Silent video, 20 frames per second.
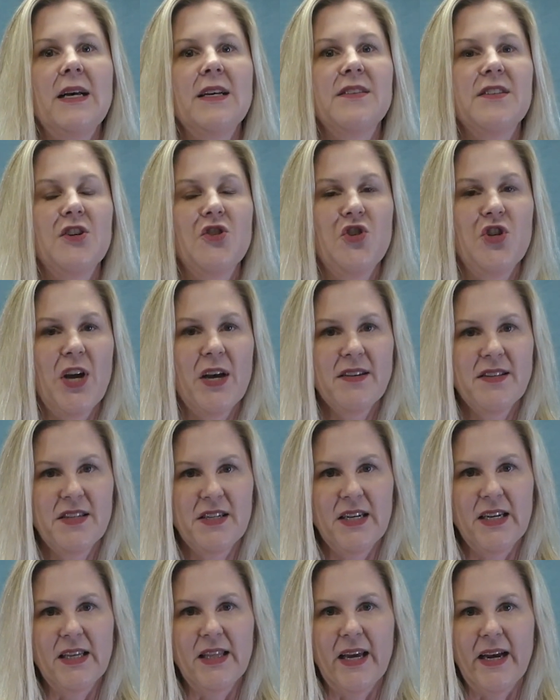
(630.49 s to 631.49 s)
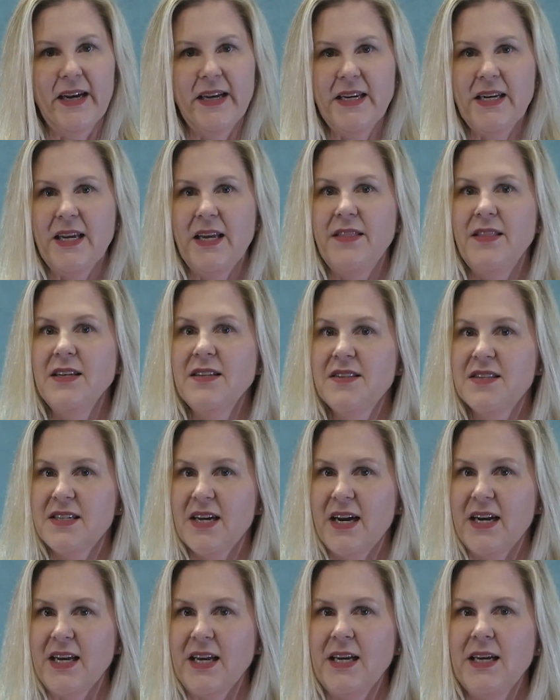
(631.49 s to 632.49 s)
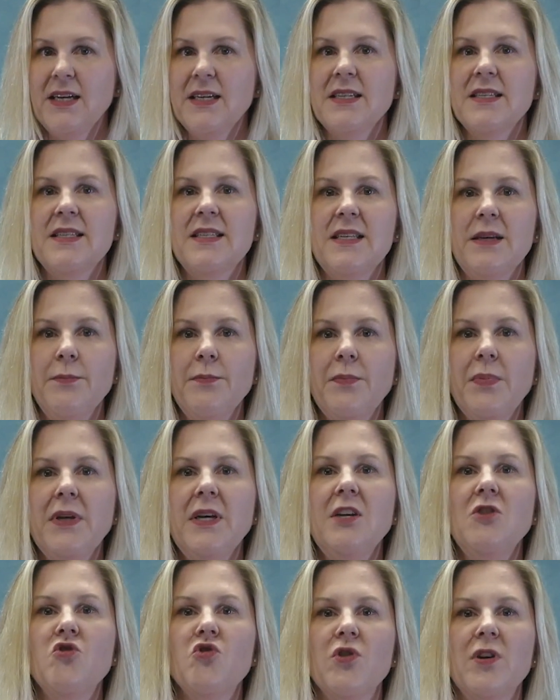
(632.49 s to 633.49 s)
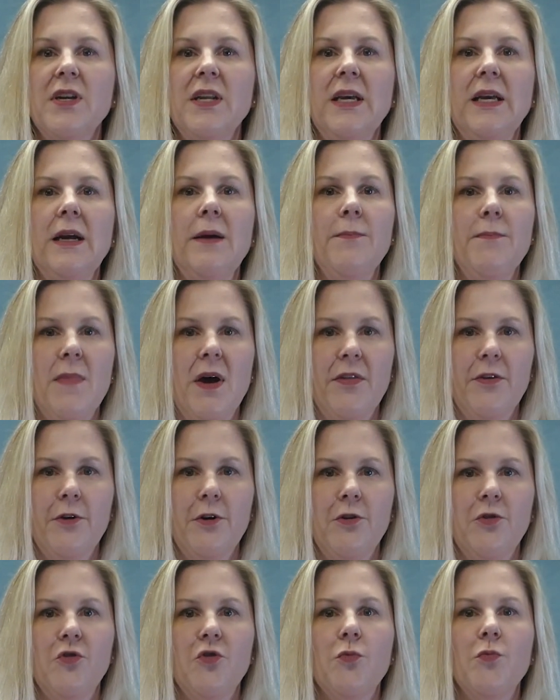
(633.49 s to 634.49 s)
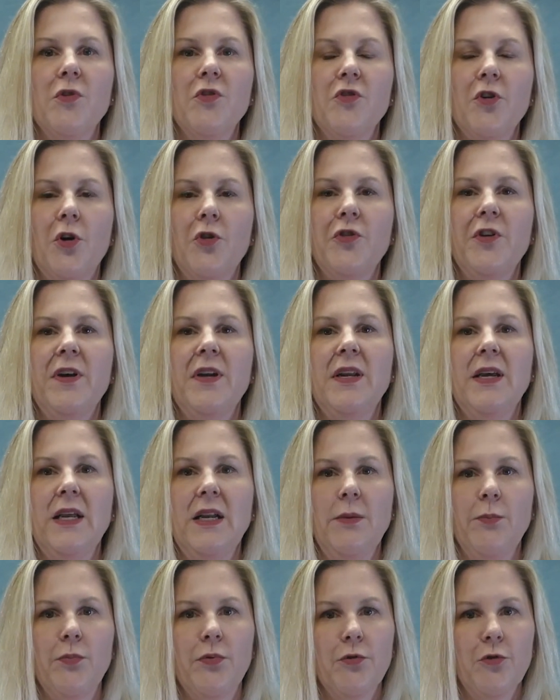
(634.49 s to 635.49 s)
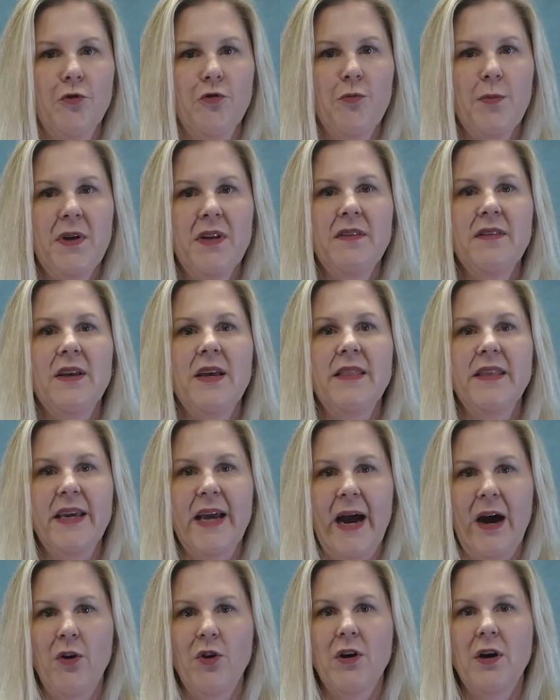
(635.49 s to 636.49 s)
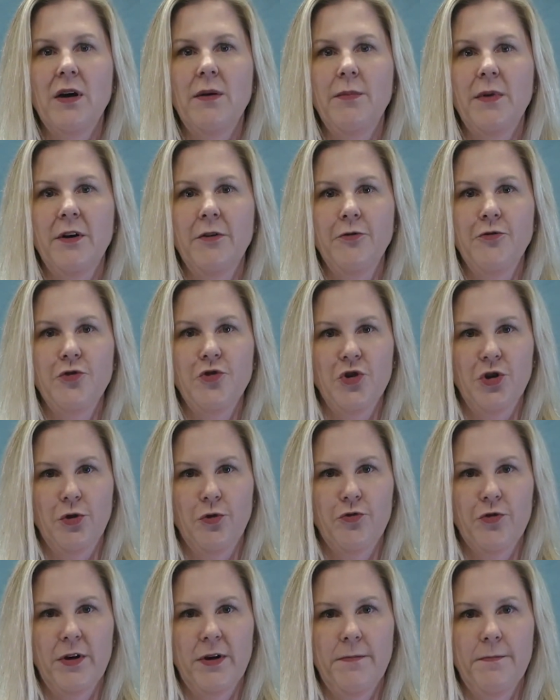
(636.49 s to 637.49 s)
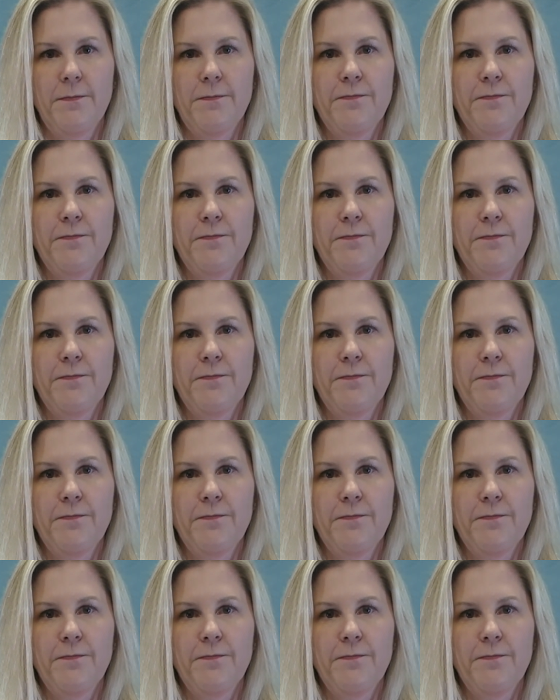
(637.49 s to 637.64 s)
suggesting that in this study, simply treating mothers resulted in improvement in the outcome of children.